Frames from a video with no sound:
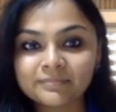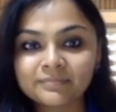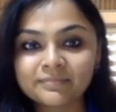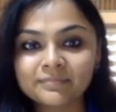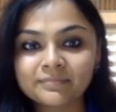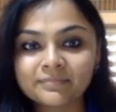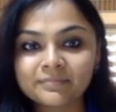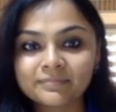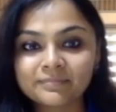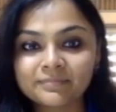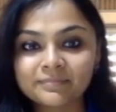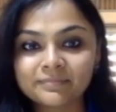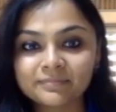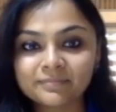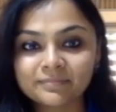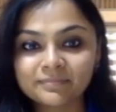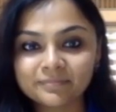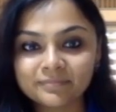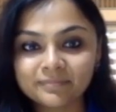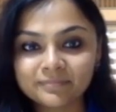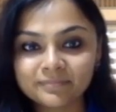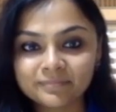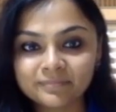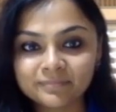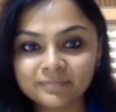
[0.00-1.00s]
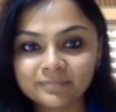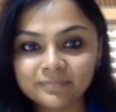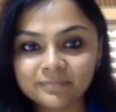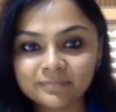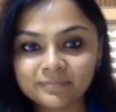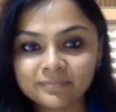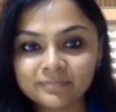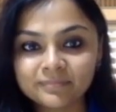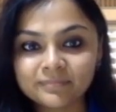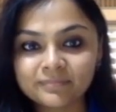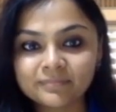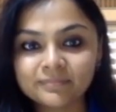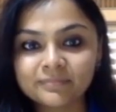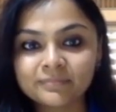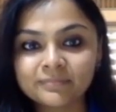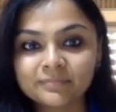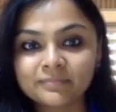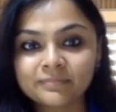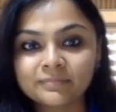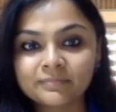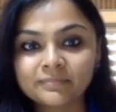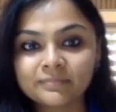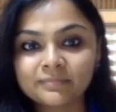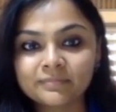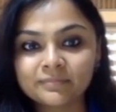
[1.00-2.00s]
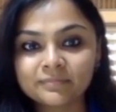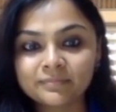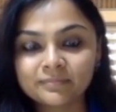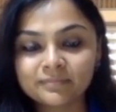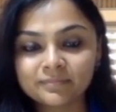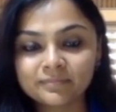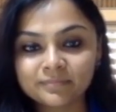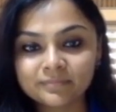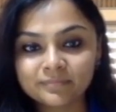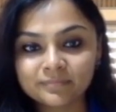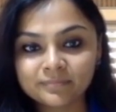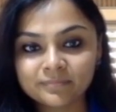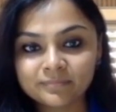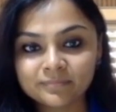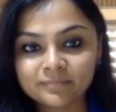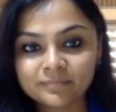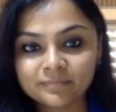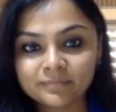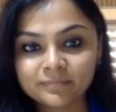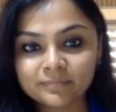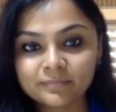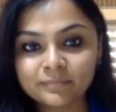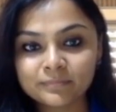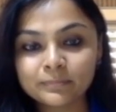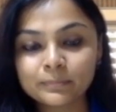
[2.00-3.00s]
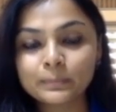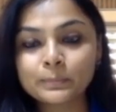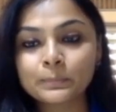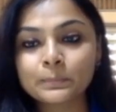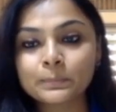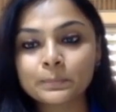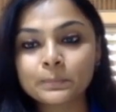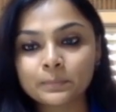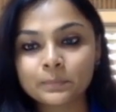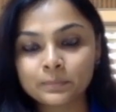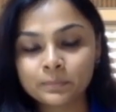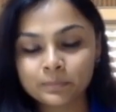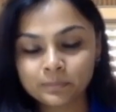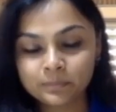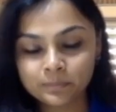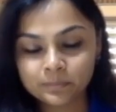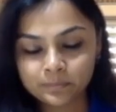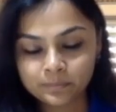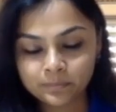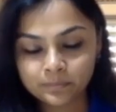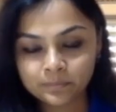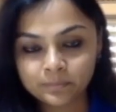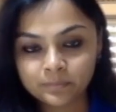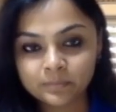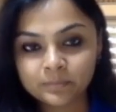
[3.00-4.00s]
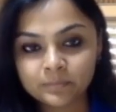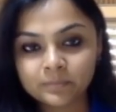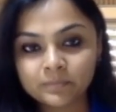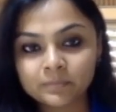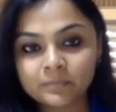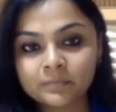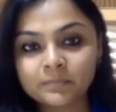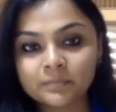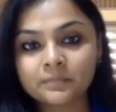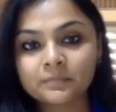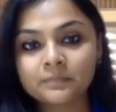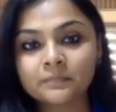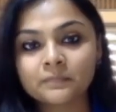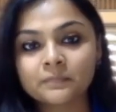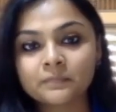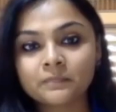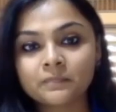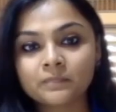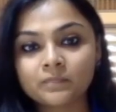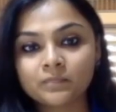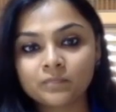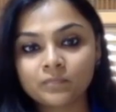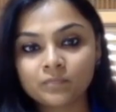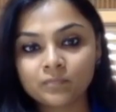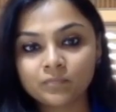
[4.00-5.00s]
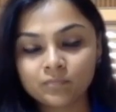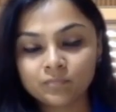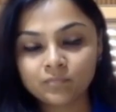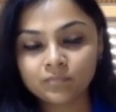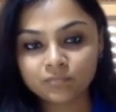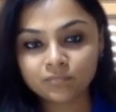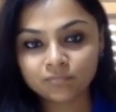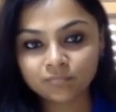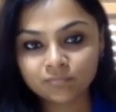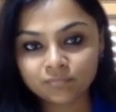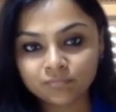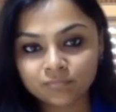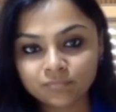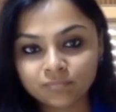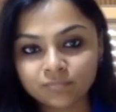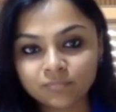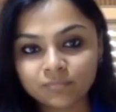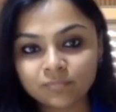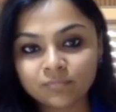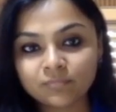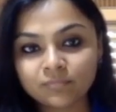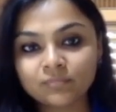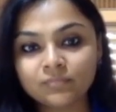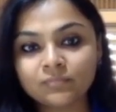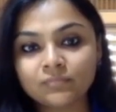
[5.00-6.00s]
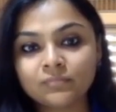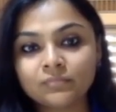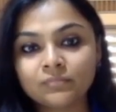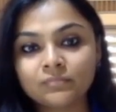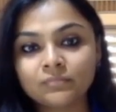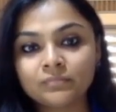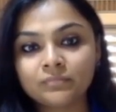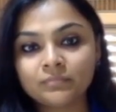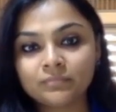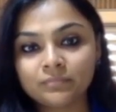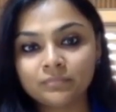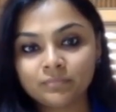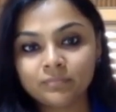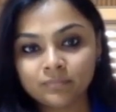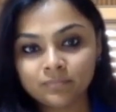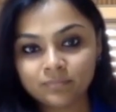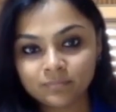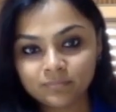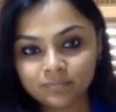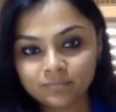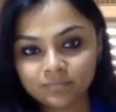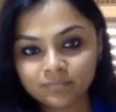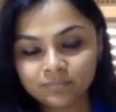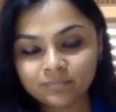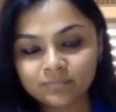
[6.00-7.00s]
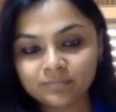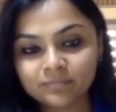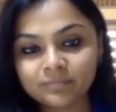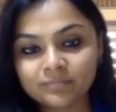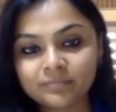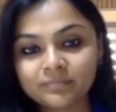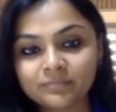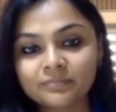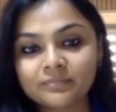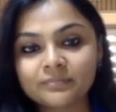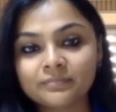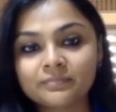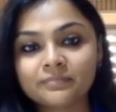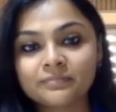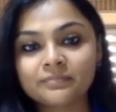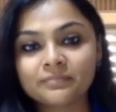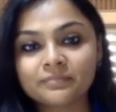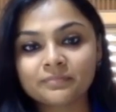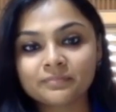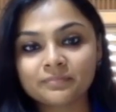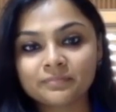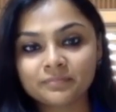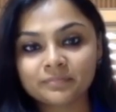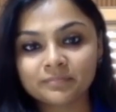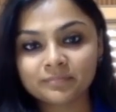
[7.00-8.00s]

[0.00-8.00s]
No words are spoken by the person on screen.